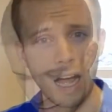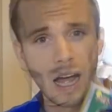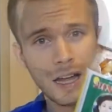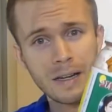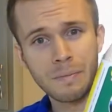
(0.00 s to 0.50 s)

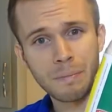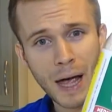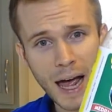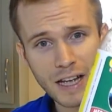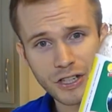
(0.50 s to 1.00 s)

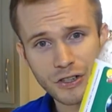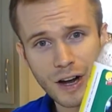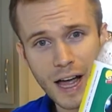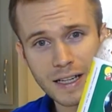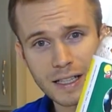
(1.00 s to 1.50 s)

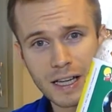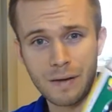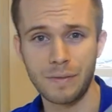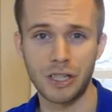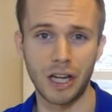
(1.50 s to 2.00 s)
unpasteurized
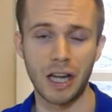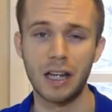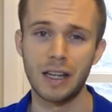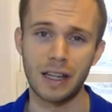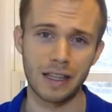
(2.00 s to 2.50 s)
kimchi.
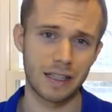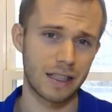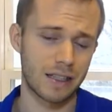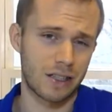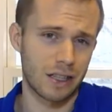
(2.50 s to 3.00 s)
This
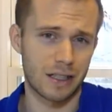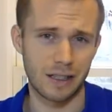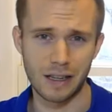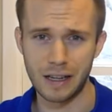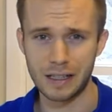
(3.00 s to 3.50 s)
is
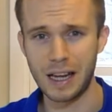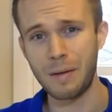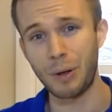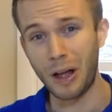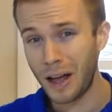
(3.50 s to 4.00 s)
just an
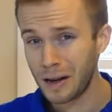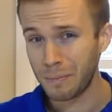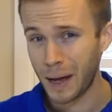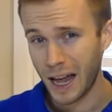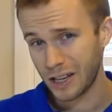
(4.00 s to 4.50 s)
example.
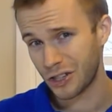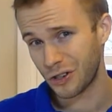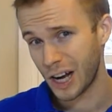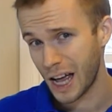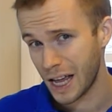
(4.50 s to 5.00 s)

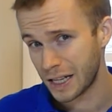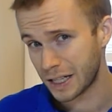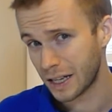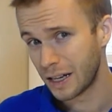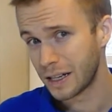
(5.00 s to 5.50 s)

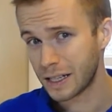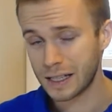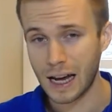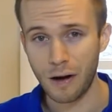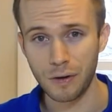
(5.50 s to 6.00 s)
Unpasteurized
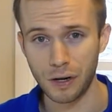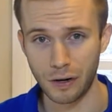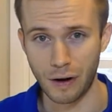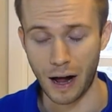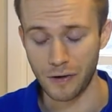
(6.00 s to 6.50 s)

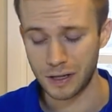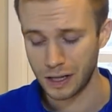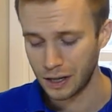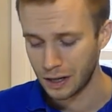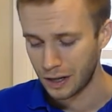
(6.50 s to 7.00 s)
sauerkraut.
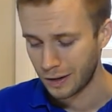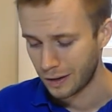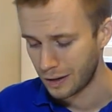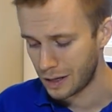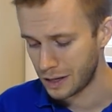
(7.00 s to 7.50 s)

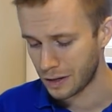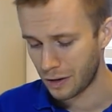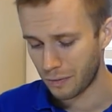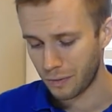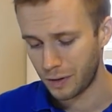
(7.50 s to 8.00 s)
These
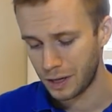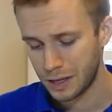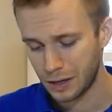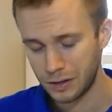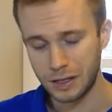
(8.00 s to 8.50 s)
are,
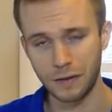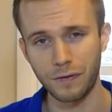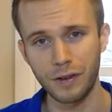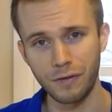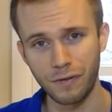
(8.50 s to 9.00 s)
these are
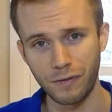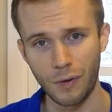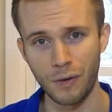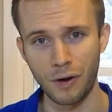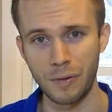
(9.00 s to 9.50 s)
different
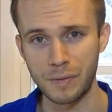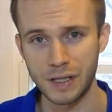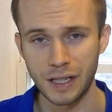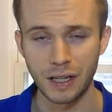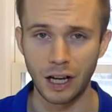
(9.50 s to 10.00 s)

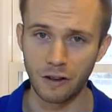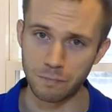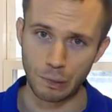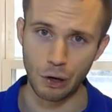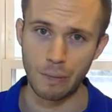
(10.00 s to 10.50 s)
forms
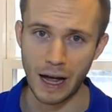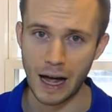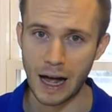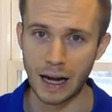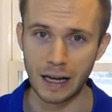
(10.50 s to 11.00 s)
of
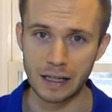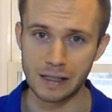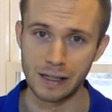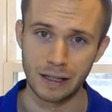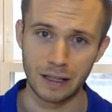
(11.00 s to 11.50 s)

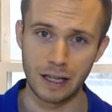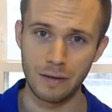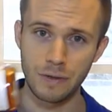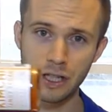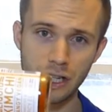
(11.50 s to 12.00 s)
probiotics,
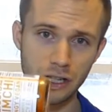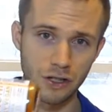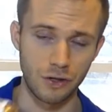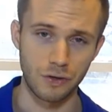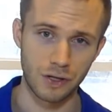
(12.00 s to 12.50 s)
kimchi
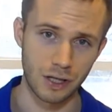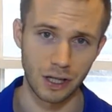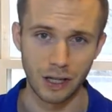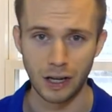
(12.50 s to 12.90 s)
juice.